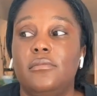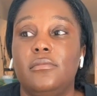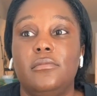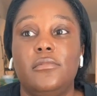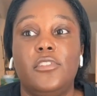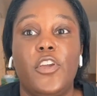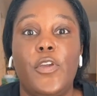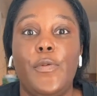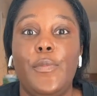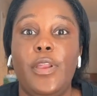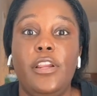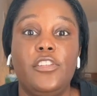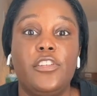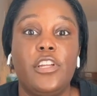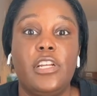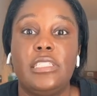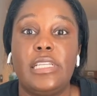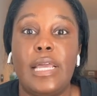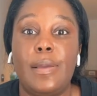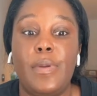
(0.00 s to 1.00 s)
the community is going
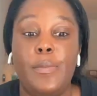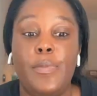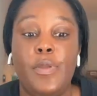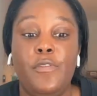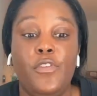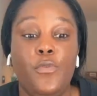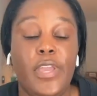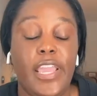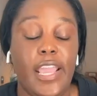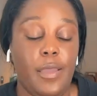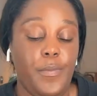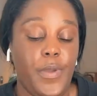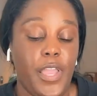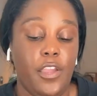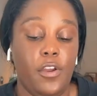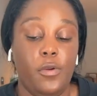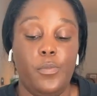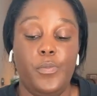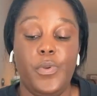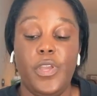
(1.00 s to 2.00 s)
to step up. If you can't pay
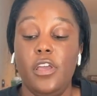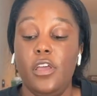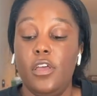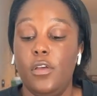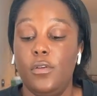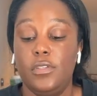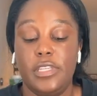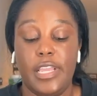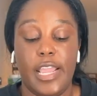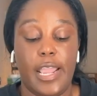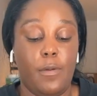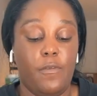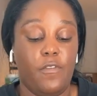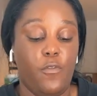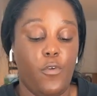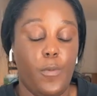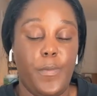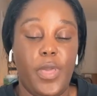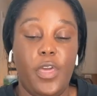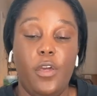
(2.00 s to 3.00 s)
your bills, can't
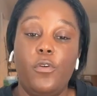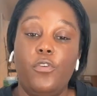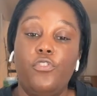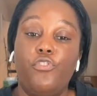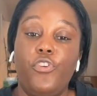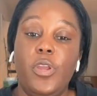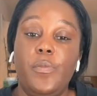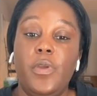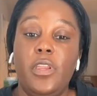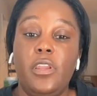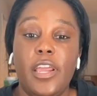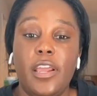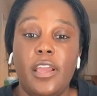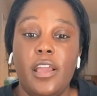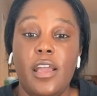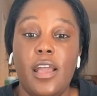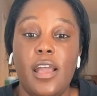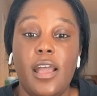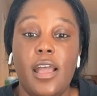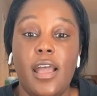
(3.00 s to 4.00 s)
afford medical treatment, like
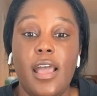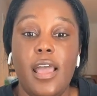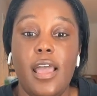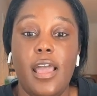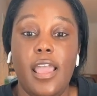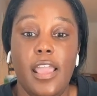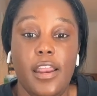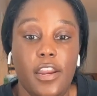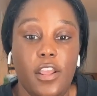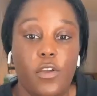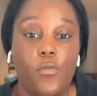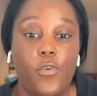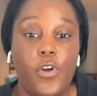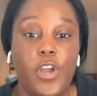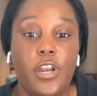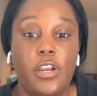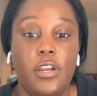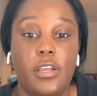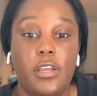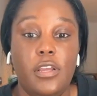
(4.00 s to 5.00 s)

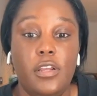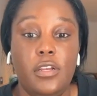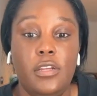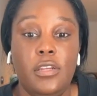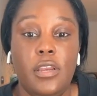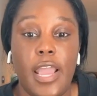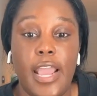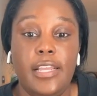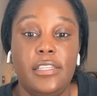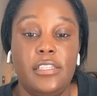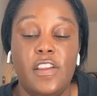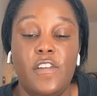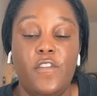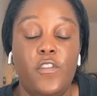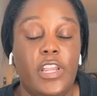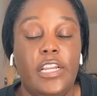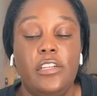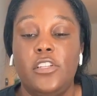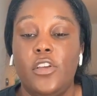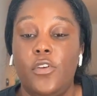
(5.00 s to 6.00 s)
anyone nice enough to
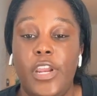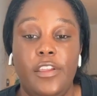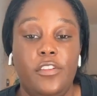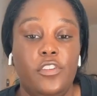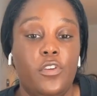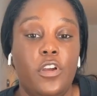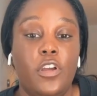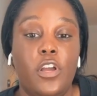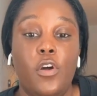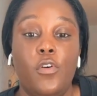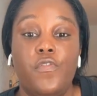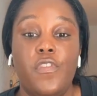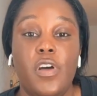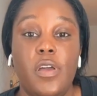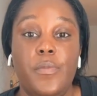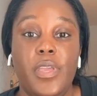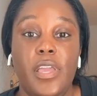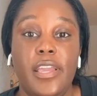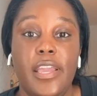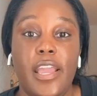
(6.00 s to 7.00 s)
like donate to a
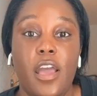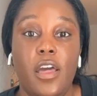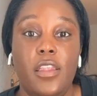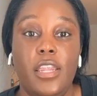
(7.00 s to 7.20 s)
GoFundMe account.